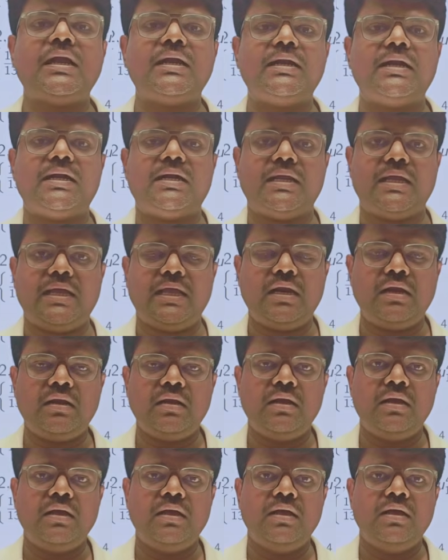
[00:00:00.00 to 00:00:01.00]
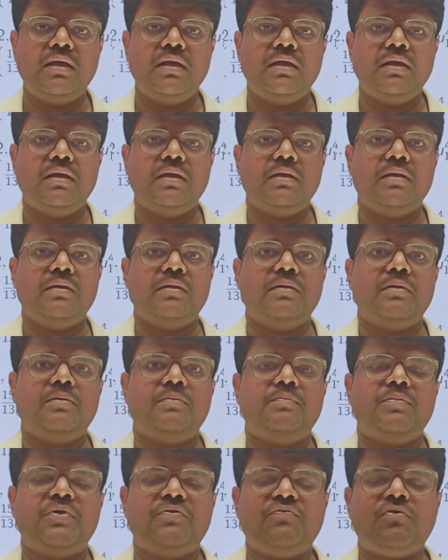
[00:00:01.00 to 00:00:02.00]
in detail.
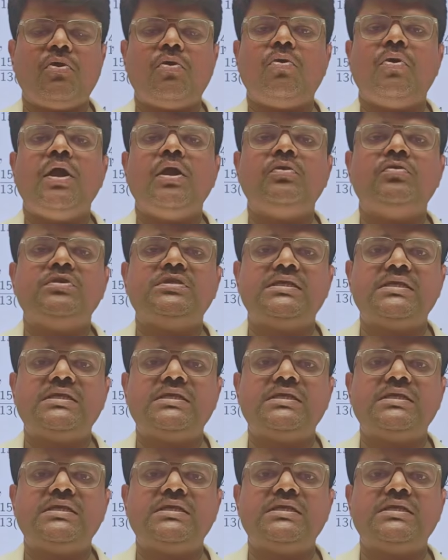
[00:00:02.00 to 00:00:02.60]
Before going to